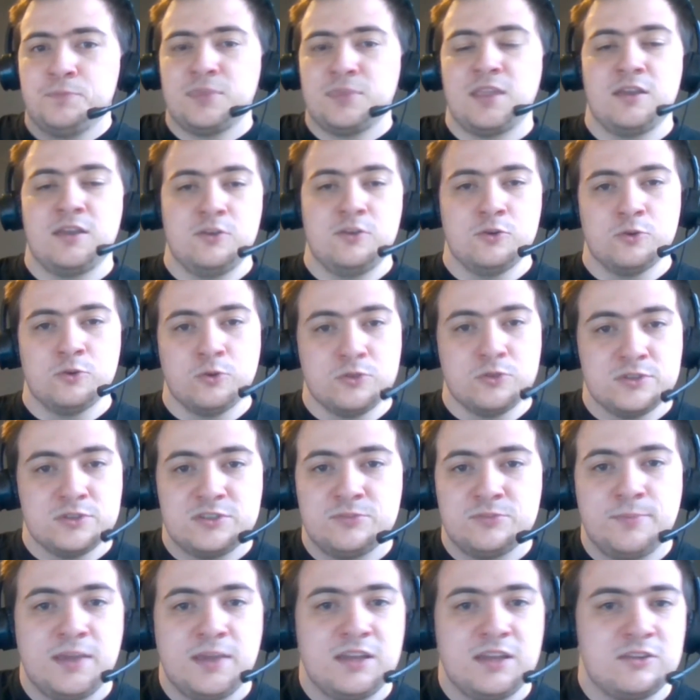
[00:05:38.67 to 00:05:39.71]
your goal is
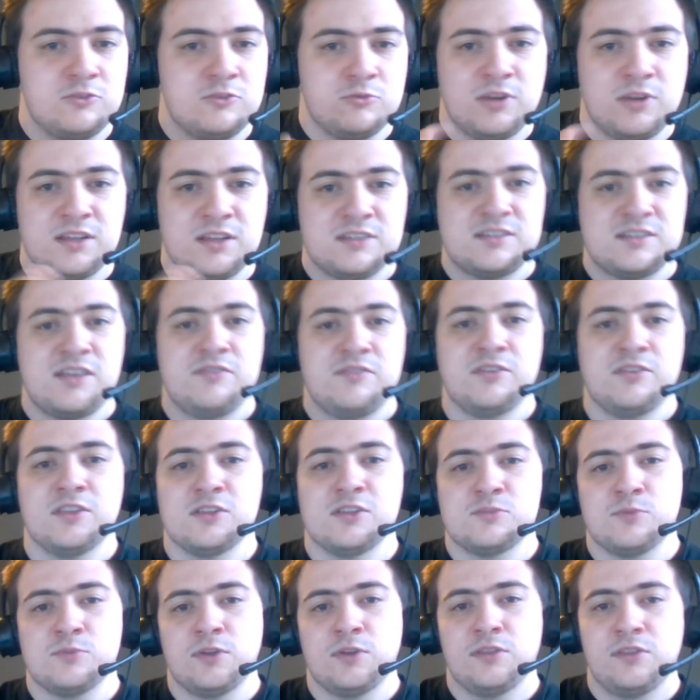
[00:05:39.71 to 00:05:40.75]
to make it to rank 7
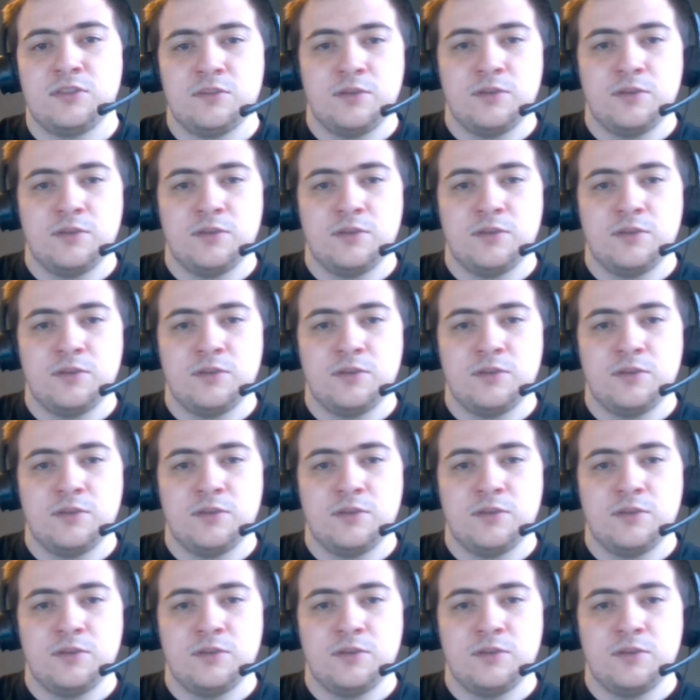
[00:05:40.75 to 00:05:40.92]
this month,